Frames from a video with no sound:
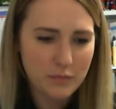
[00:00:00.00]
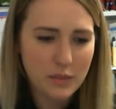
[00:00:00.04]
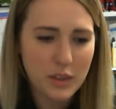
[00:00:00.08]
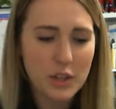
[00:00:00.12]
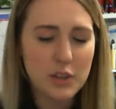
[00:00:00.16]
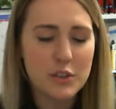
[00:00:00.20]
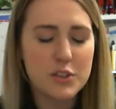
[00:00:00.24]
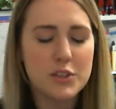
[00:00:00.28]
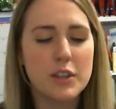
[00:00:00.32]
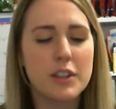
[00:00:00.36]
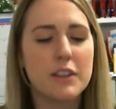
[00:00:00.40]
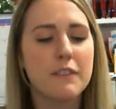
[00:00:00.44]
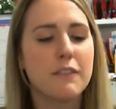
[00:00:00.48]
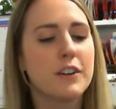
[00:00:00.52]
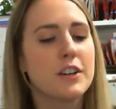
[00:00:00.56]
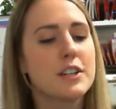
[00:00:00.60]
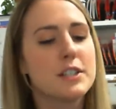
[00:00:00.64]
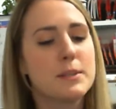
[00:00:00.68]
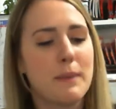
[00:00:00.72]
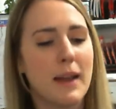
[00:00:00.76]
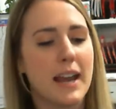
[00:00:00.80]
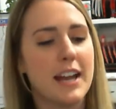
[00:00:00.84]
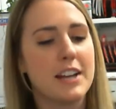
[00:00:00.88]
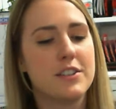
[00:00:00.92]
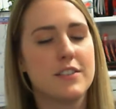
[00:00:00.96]
So the first
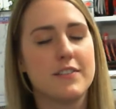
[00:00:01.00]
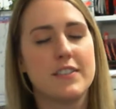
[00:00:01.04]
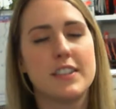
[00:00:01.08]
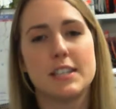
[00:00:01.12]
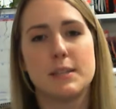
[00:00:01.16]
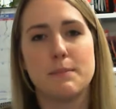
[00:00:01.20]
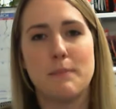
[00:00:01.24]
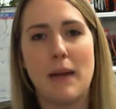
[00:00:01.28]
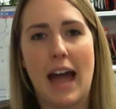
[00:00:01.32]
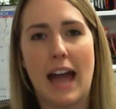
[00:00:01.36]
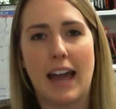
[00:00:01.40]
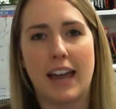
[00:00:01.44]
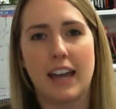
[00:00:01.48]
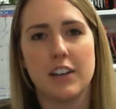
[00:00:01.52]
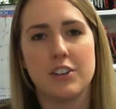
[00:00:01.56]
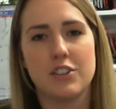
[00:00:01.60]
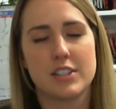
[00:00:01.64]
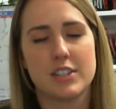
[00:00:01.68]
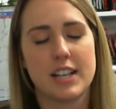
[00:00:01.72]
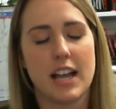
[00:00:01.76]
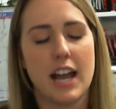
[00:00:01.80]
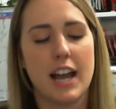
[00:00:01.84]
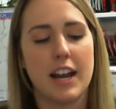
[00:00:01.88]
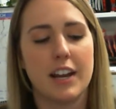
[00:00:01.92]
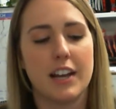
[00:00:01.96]
page of this packet
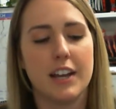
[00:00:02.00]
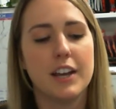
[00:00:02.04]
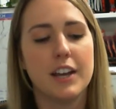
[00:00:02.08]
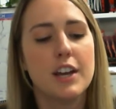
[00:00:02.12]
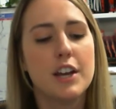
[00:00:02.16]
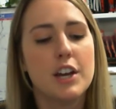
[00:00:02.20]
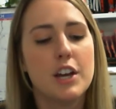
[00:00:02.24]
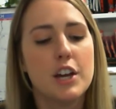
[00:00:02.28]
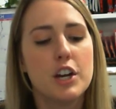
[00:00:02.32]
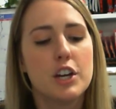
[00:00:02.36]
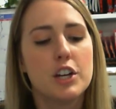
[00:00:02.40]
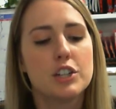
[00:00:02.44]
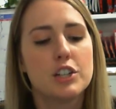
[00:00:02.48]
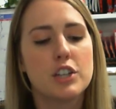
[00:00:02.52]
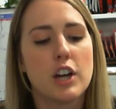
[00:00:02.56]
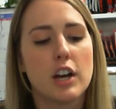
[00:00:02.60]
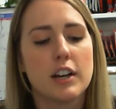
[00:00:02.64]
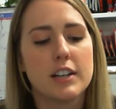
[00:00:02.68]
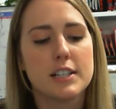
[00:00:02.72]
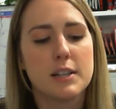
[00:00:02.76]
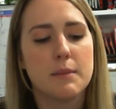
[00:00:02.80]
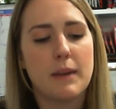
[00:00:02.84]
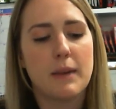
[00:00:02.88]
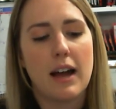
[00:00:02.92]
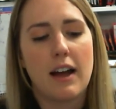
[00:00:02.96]
just kind of
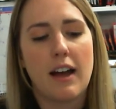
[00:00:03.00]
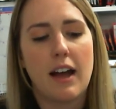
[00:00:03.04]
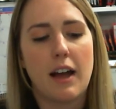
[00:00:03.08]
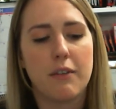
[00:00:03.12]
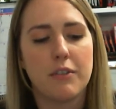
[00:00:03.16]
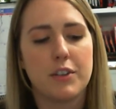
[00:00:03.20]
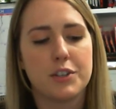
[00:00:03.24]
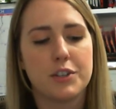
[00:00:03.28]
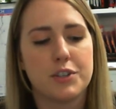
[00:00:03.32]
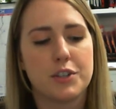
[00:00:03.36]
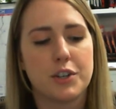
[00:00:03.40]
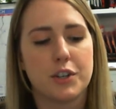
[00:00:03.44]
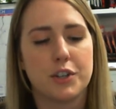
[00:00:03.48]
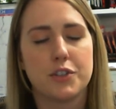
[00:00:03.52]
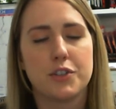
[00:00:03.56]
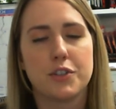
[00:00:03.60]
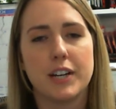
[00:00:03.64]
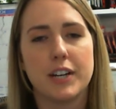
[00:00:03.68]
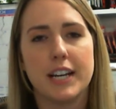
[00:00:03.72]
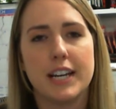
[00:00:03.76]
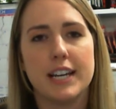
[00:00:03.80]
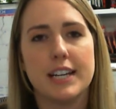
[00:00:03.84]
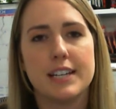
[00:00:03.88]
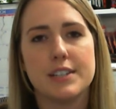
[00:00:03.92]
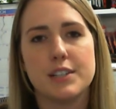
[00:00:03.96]
talks about how the
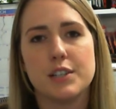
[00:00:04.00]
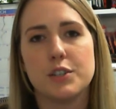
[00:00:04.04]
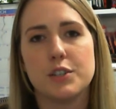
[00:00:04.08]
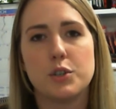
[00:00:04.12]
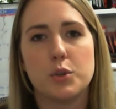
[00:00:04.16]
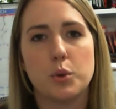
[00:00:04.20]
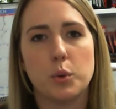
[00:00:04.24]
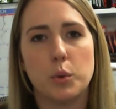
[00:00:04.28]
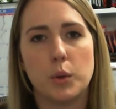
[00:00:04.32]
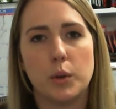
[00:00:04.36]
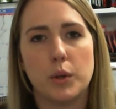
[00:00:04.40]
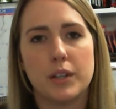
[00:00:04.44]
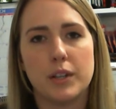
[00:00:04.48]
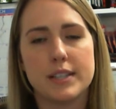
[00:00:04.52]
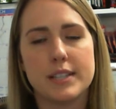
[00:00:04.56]
surgery is a tool.